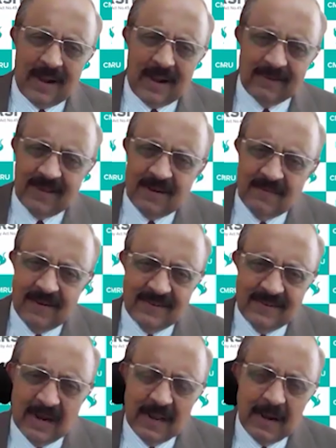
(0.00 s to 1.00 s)

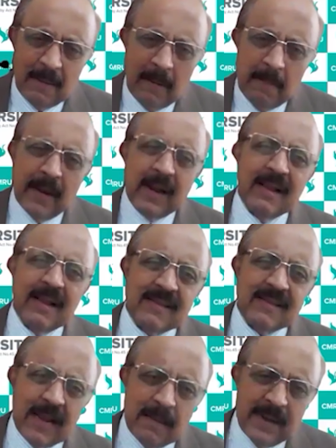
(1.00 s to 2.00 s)
conservation, remember,
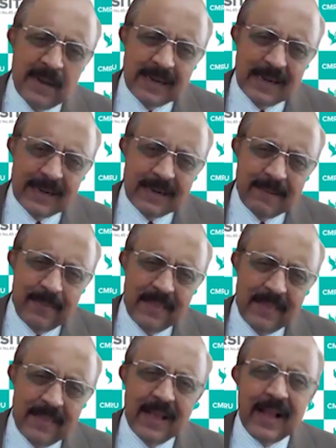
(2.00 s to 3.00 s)
is eliminated,
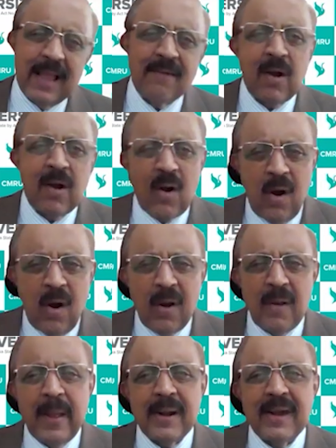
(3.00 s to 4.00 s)
they give a
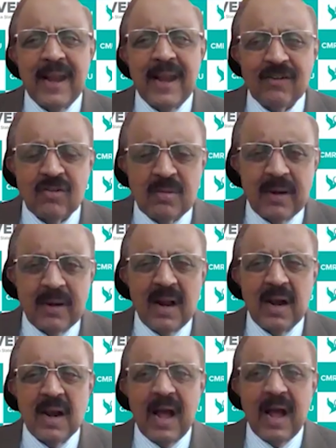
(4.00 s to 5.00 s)
call that it has to be
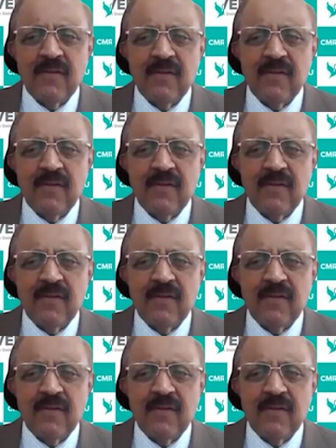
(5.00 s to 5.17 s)
done.